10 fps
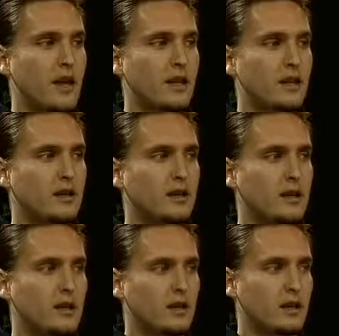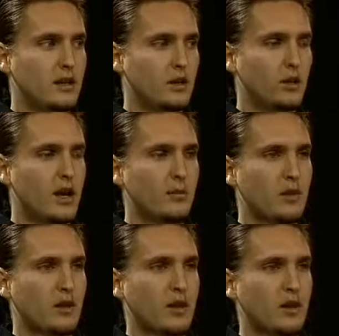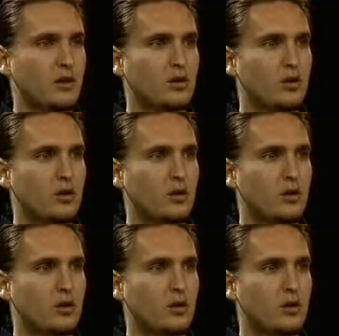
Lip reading: that they will not be allowed